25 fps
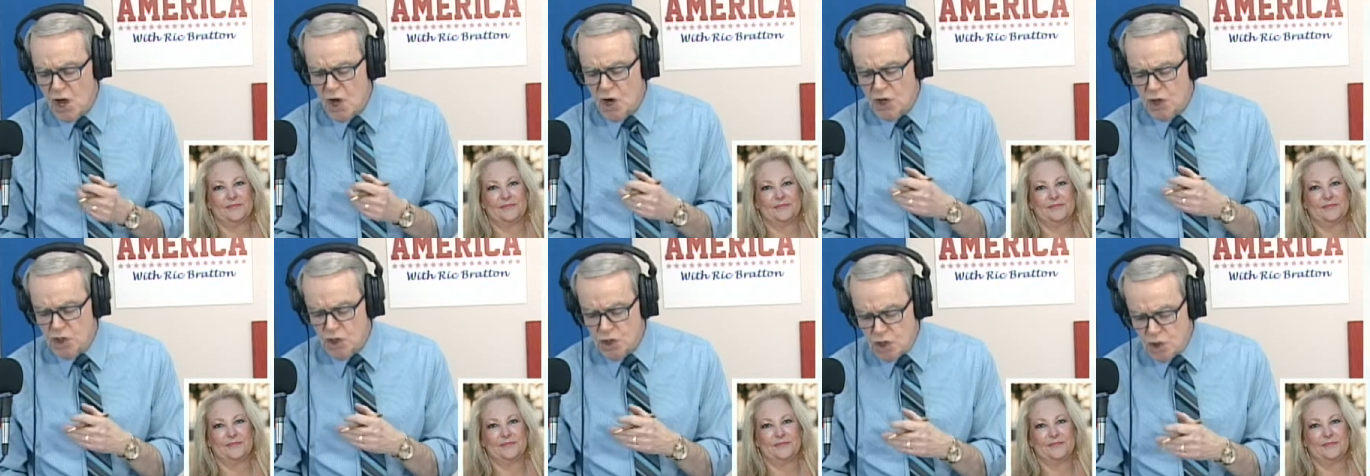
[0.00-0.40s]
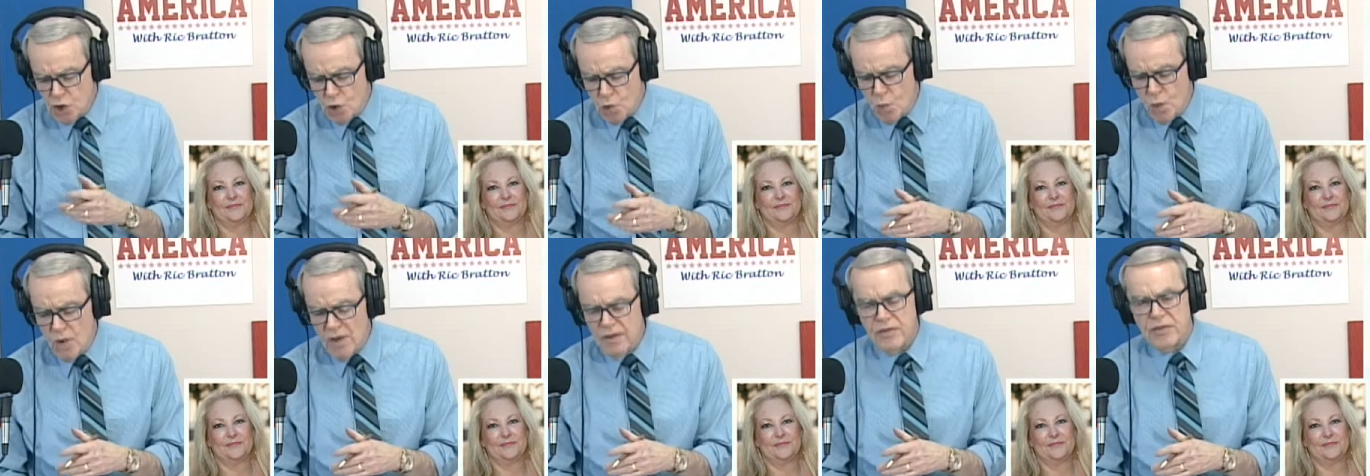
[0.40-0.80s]
Speaker 1: You
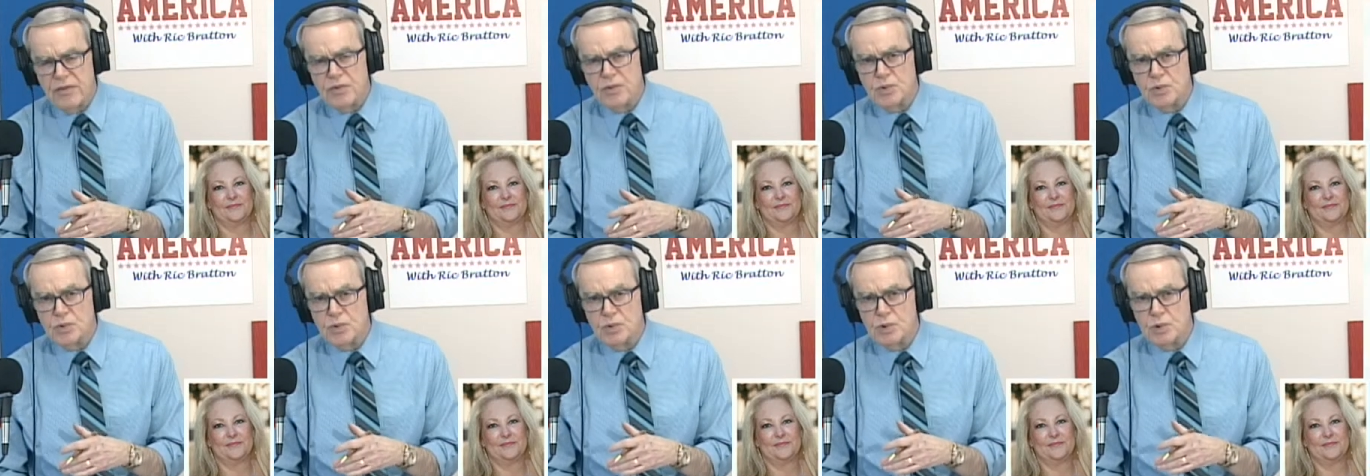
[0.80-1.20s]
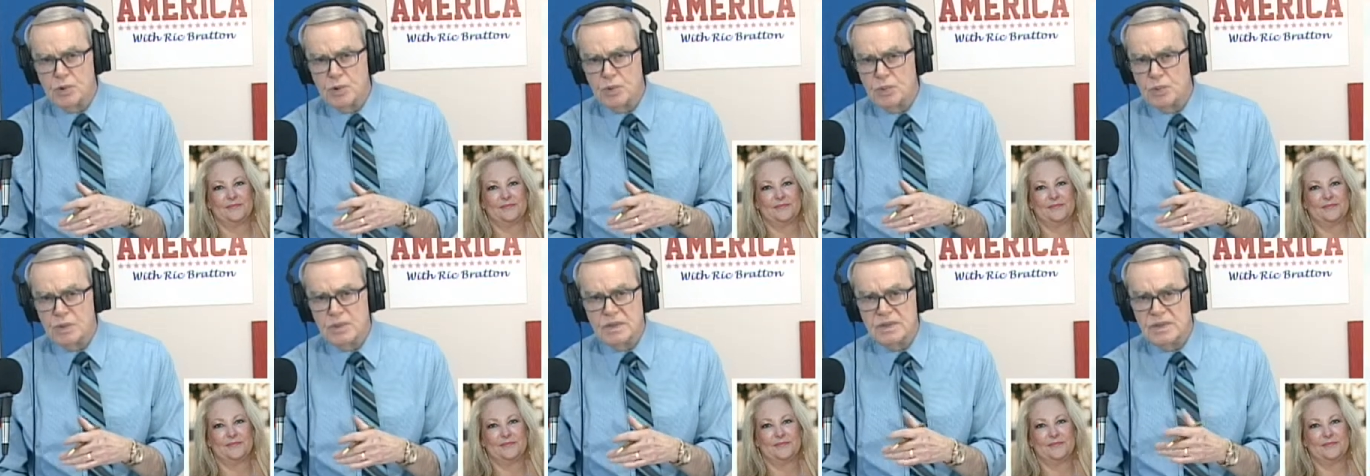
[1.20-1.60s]
went
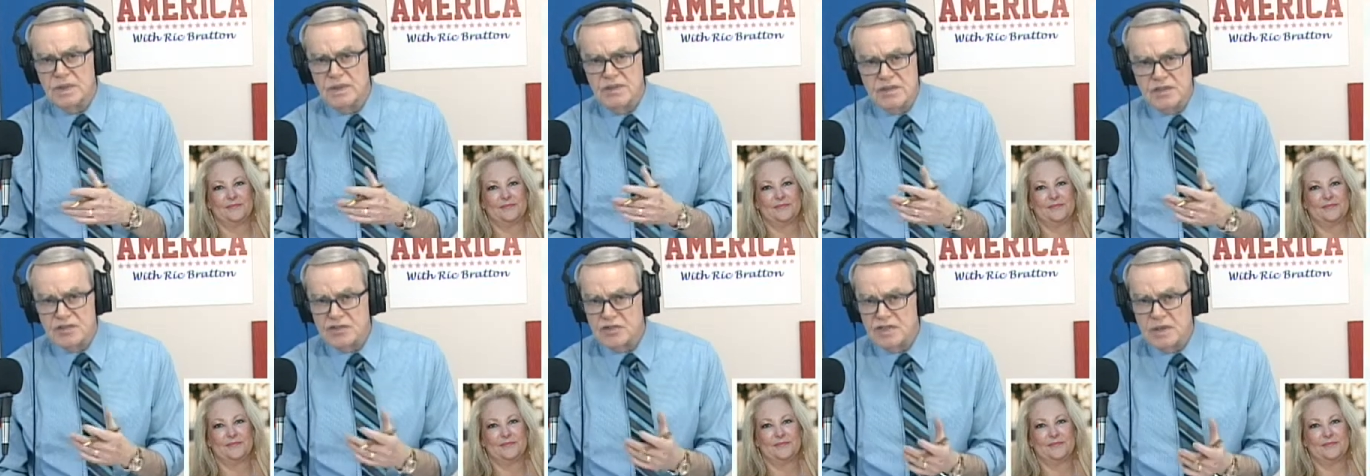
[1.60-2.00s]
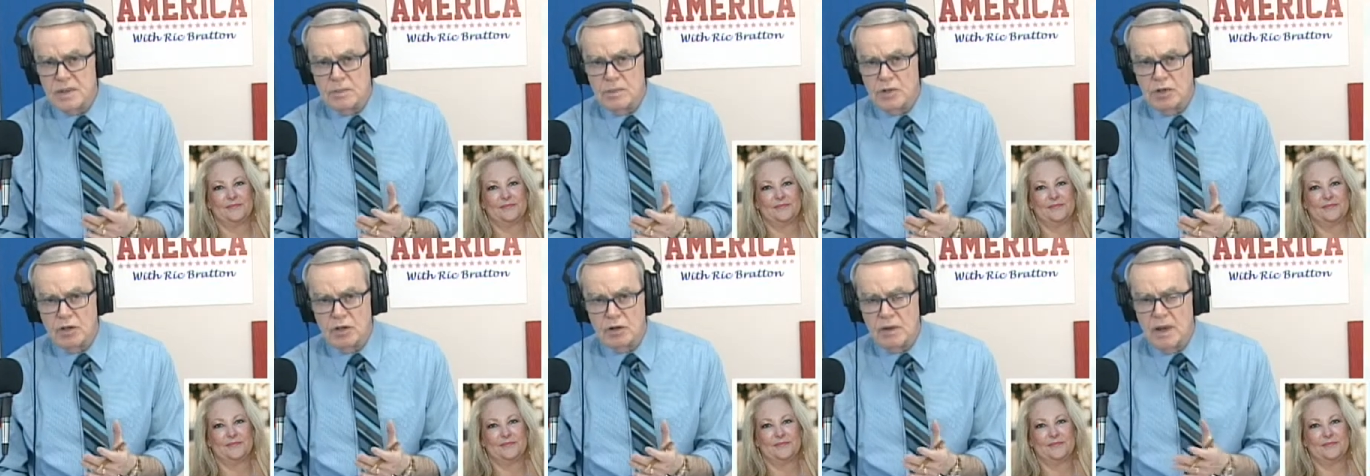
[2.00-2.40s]
through the
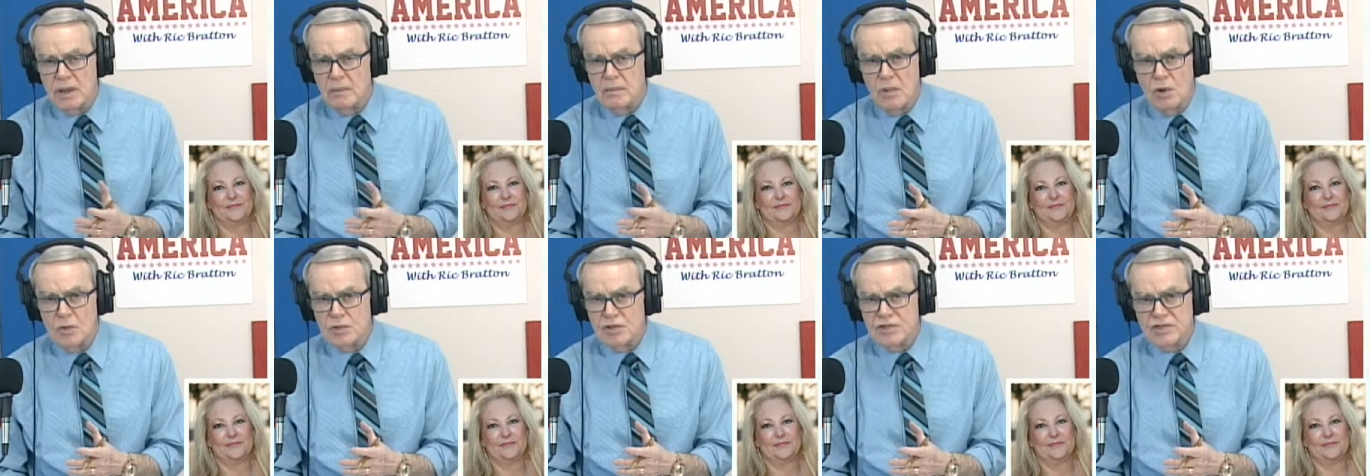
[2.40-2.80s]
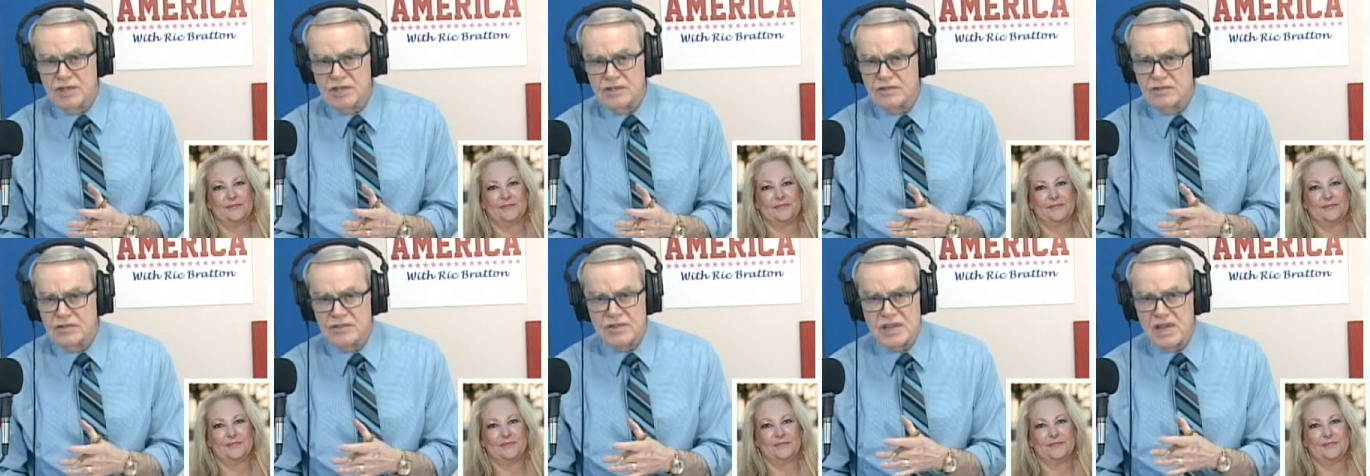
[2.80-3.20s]
similar
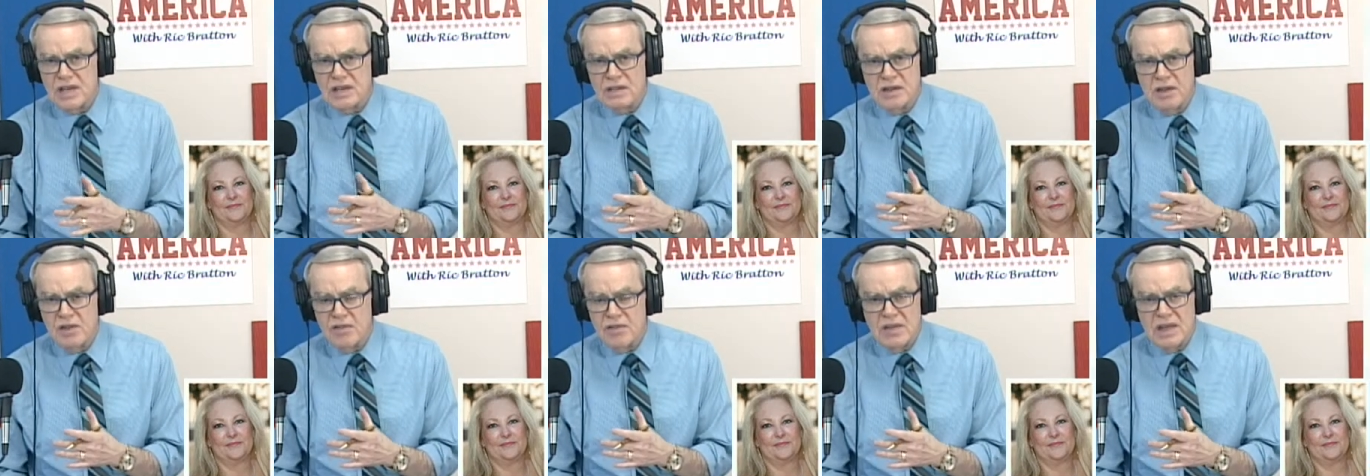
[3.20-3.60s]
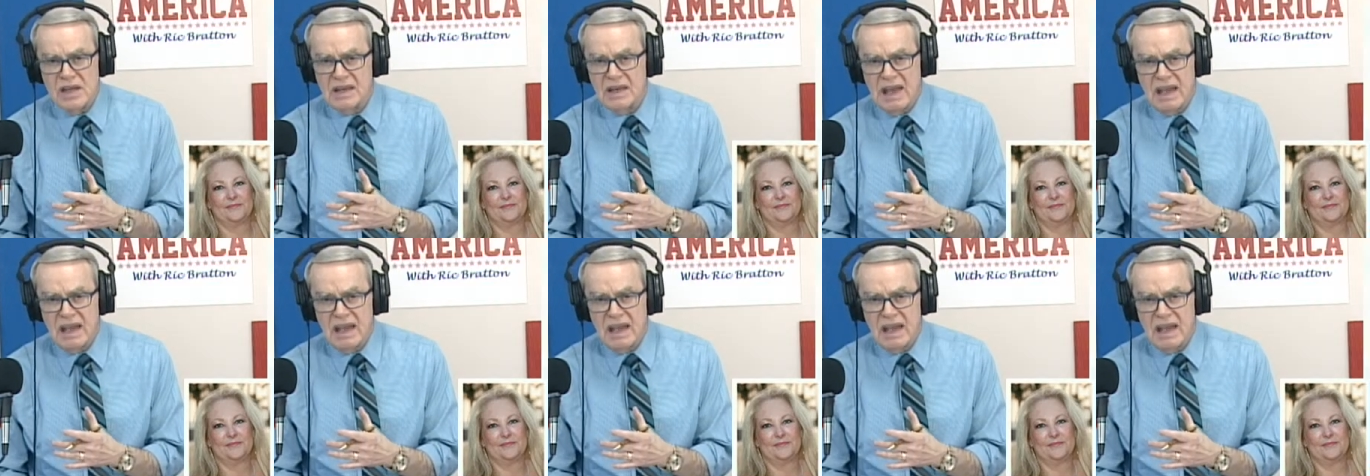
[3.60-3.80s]
emotions that